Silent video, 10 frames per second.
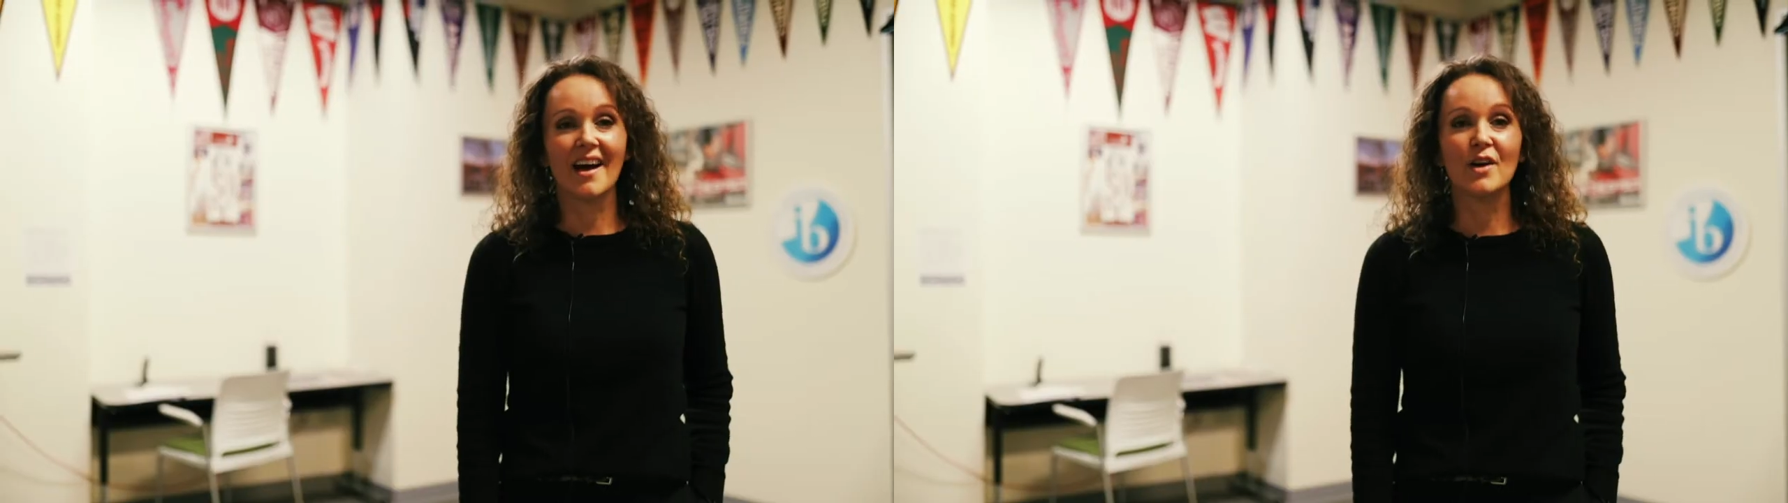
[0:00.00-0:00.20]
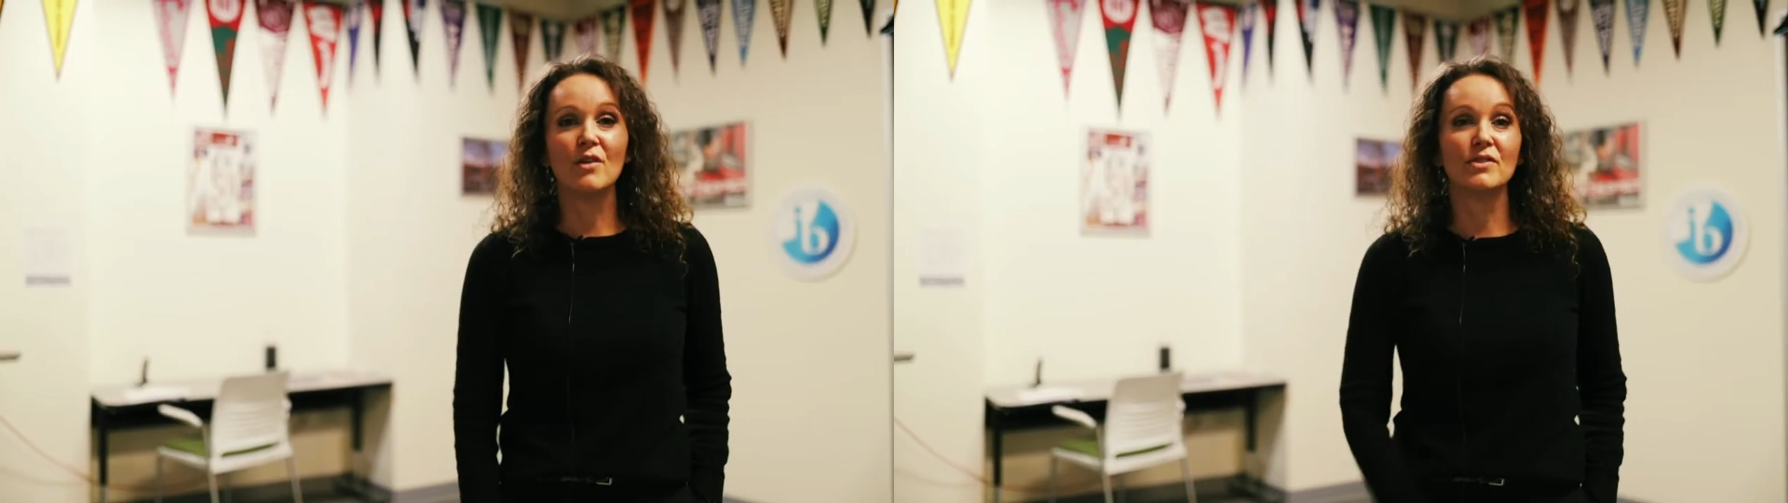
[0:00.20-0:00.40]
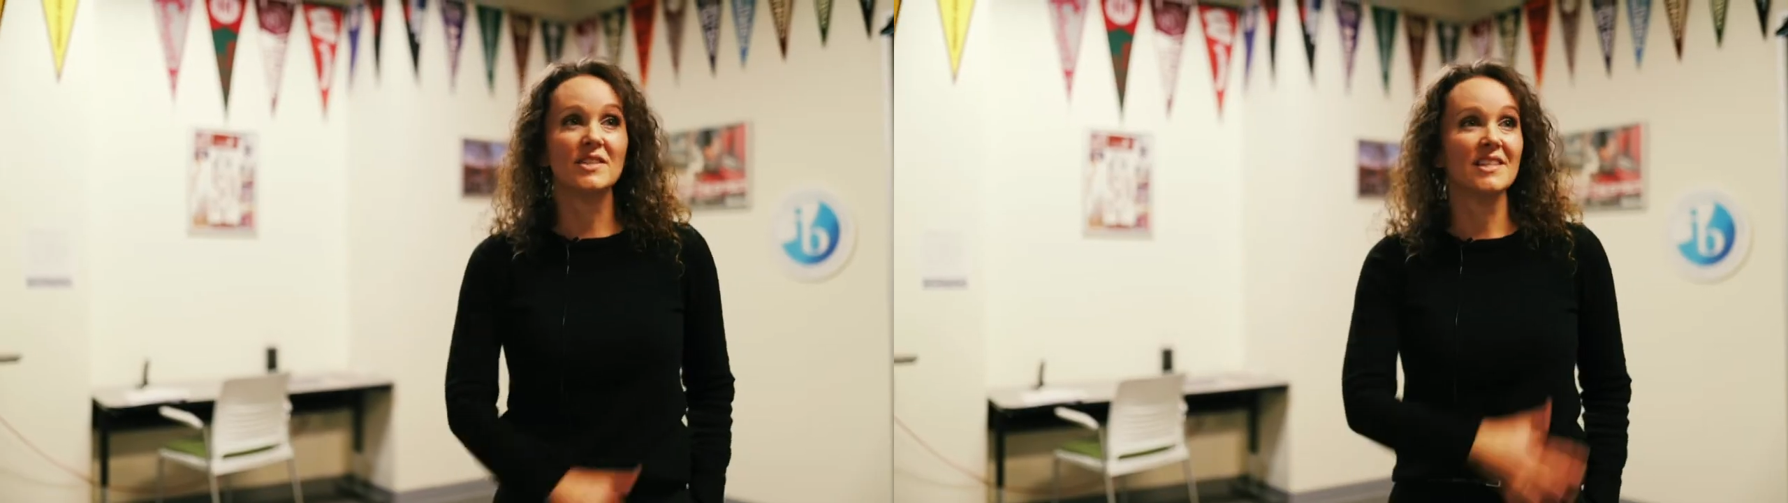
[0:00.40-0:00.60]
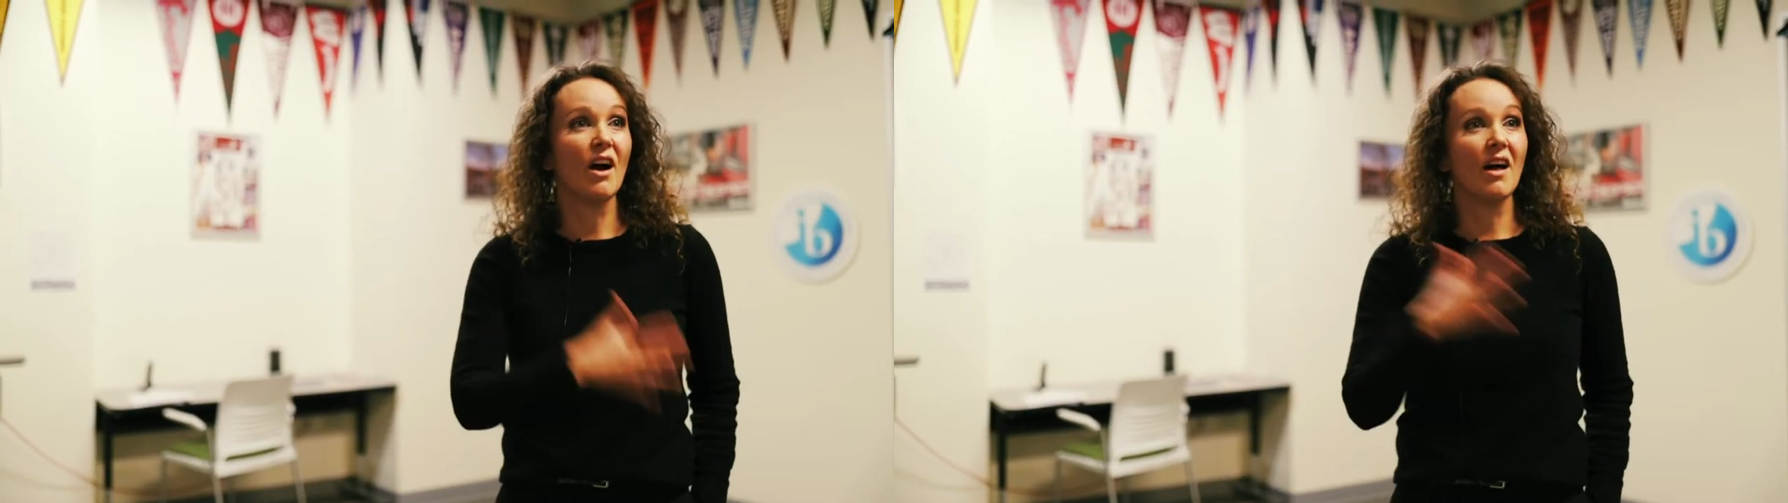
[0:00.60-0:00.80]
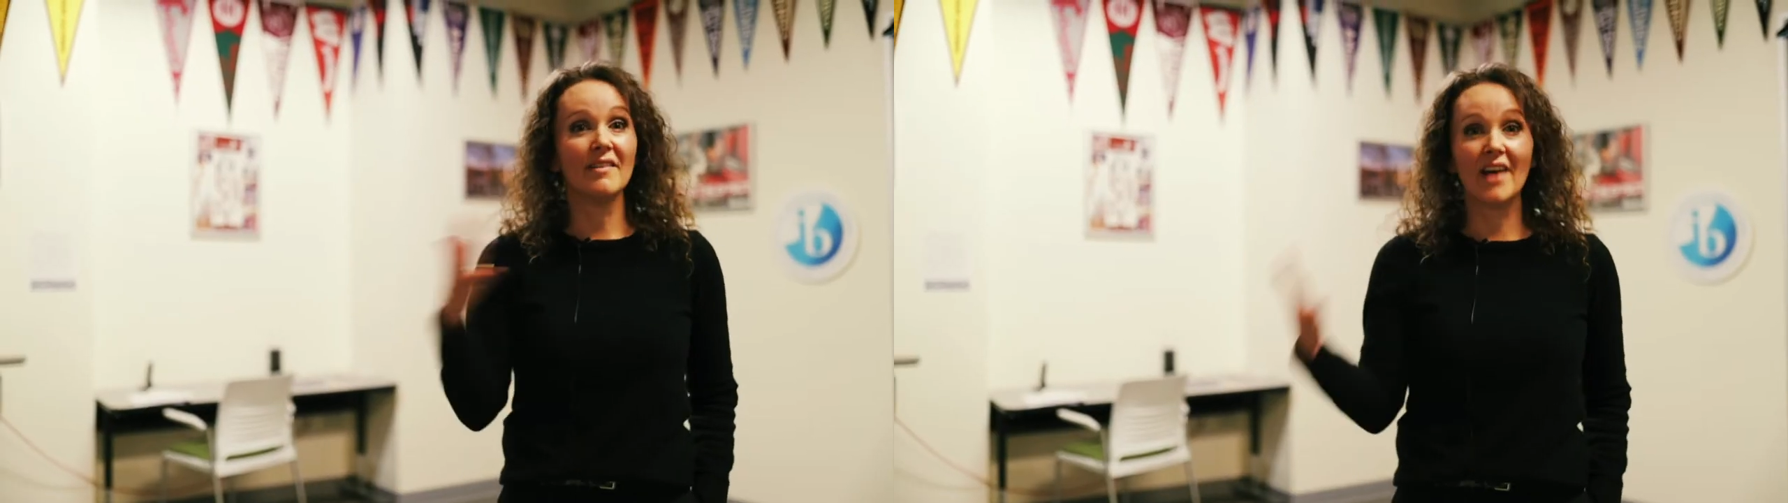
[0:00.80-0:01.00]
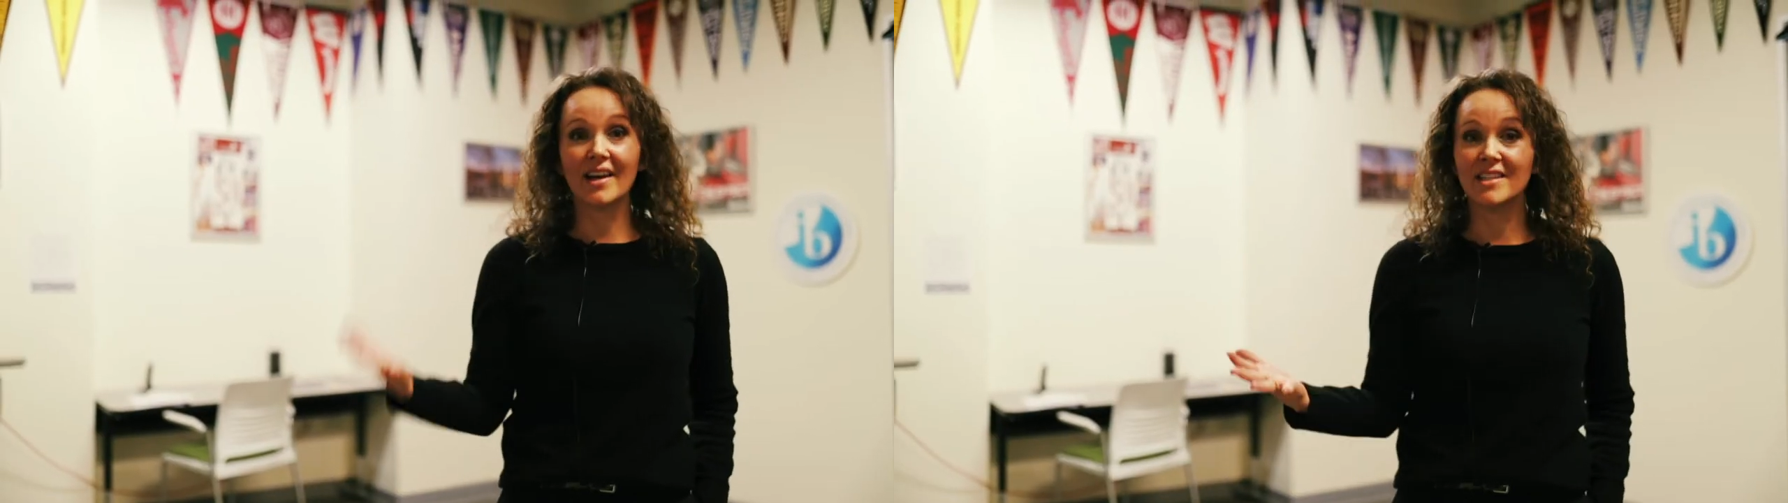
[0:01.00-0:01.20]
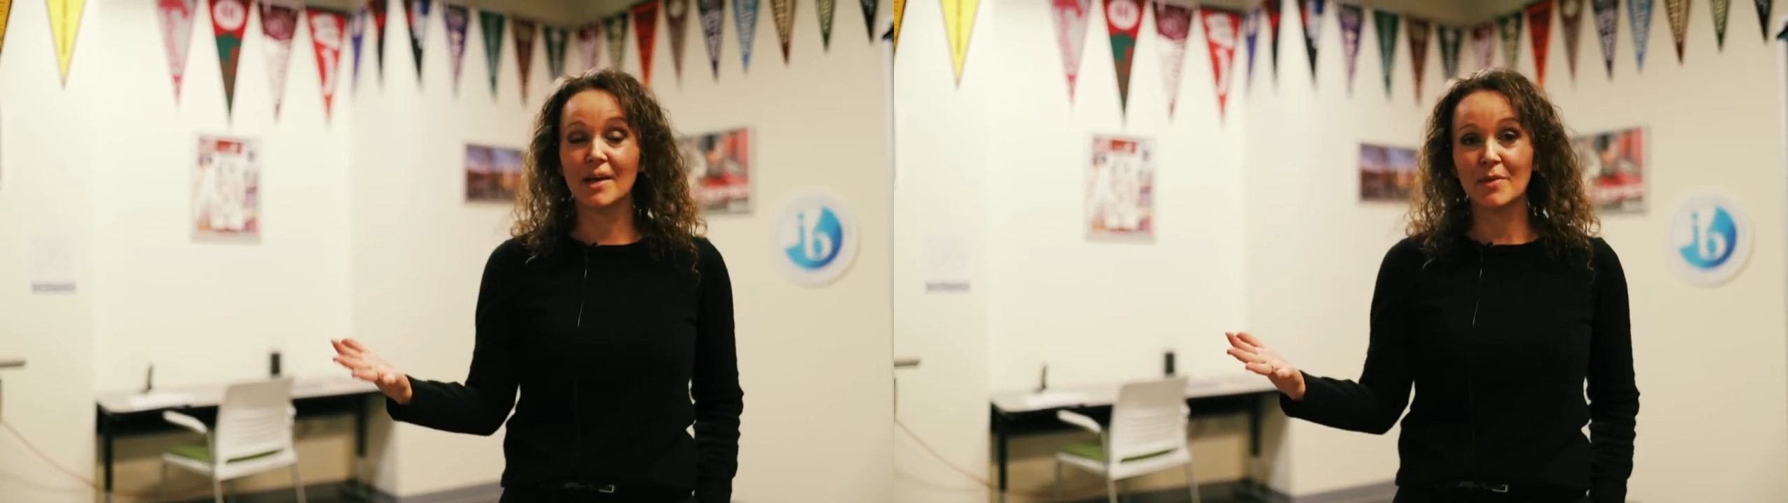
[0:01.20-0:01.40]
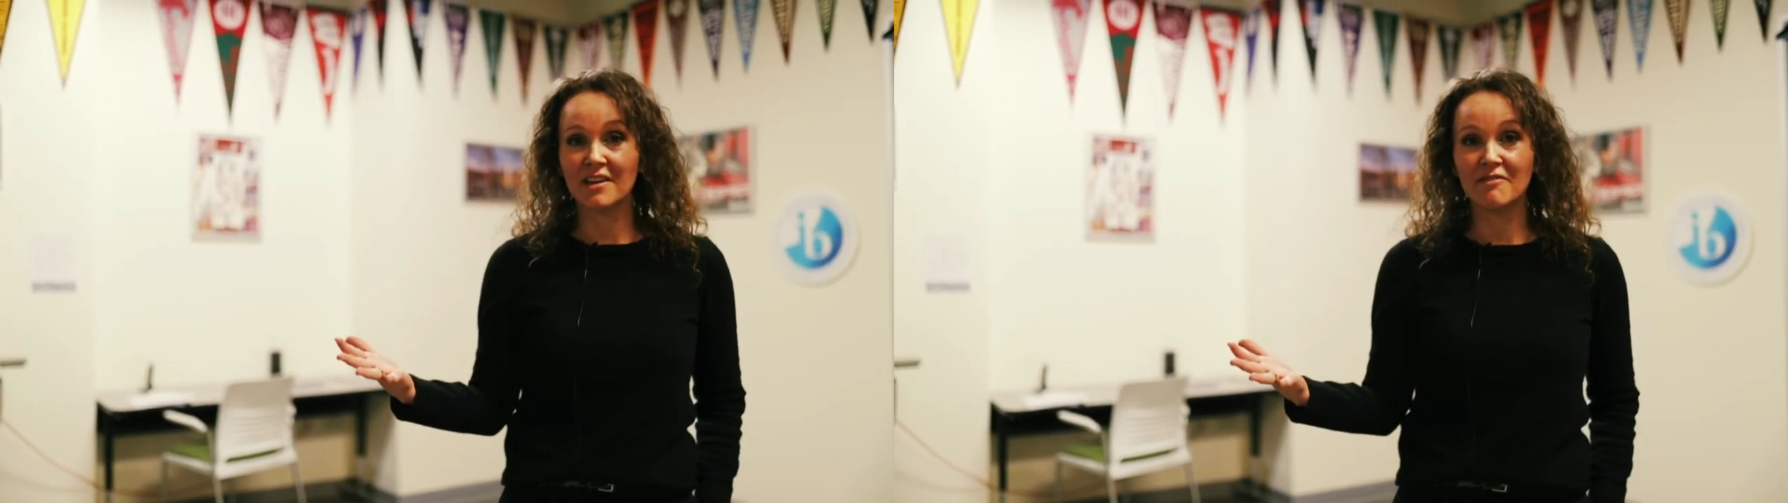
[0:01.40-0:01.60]
I oversee all of
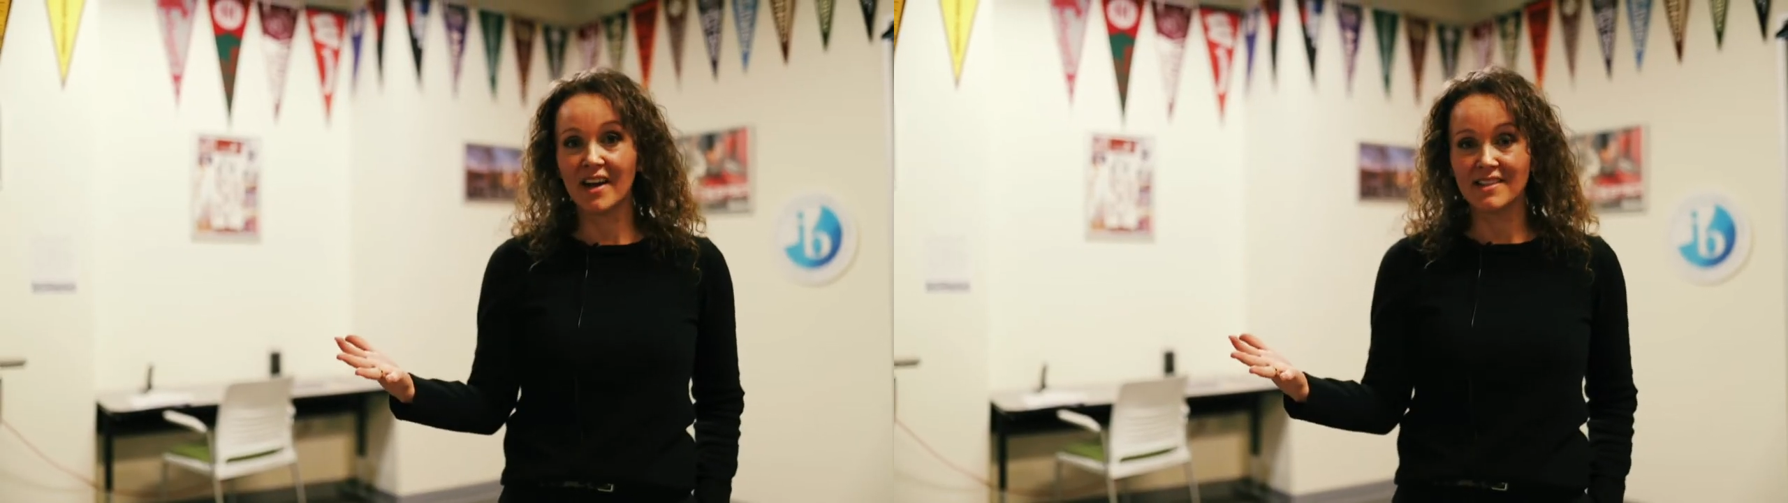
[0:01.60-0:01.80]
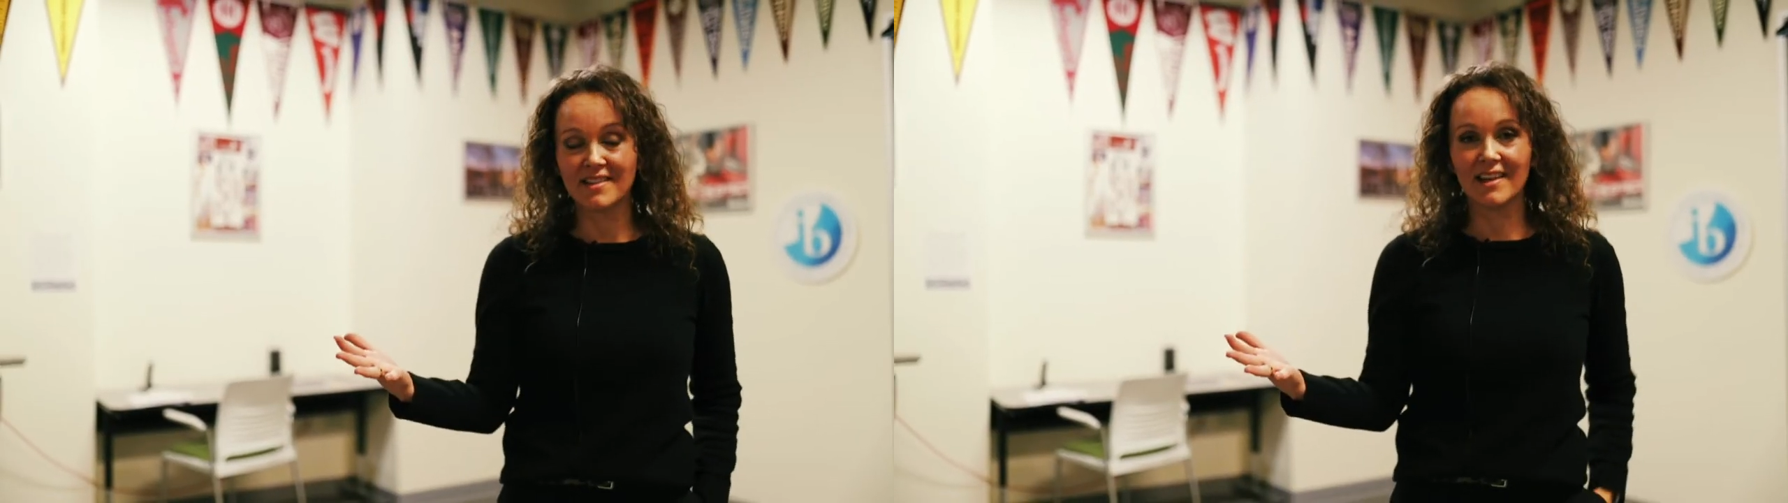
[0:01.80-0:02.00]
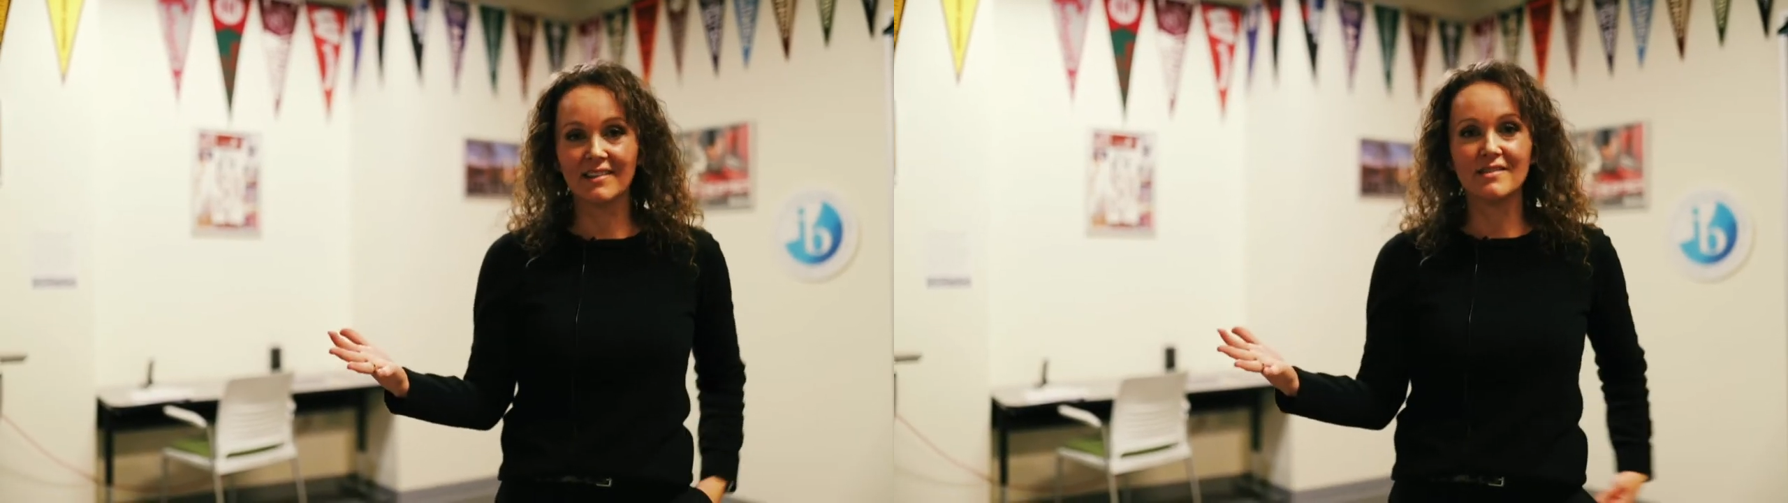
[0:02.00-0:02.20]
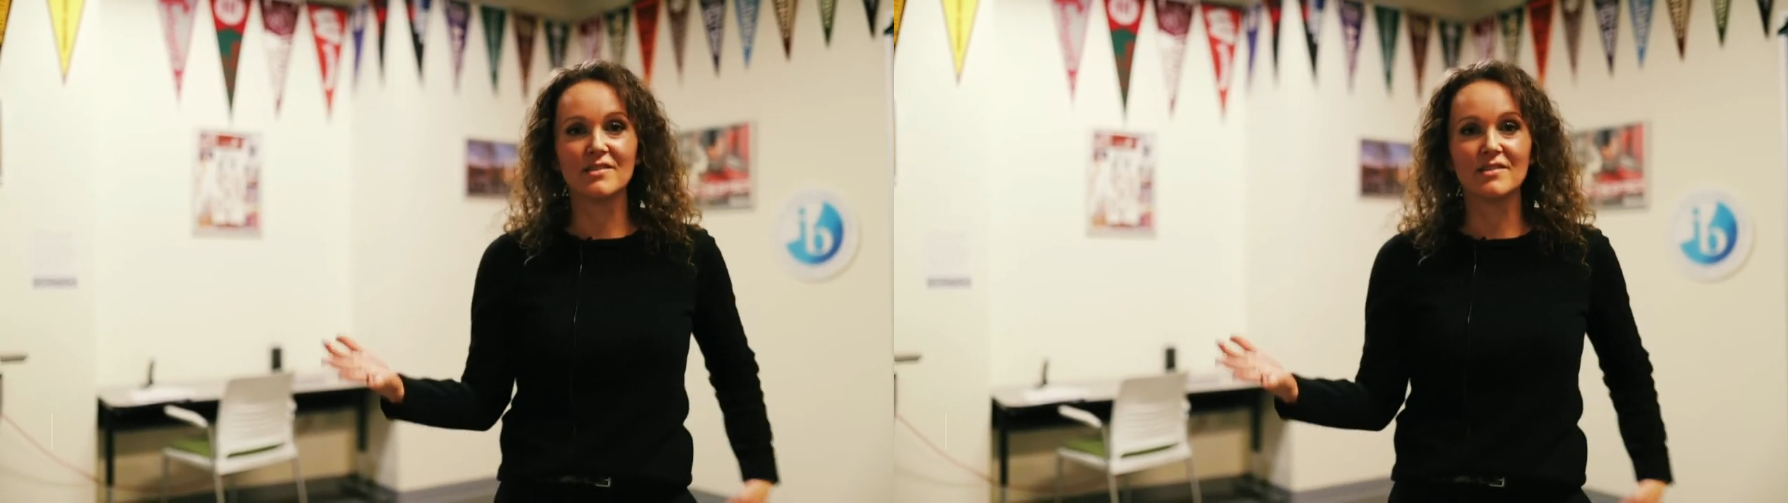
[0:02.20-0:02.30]
academic advising,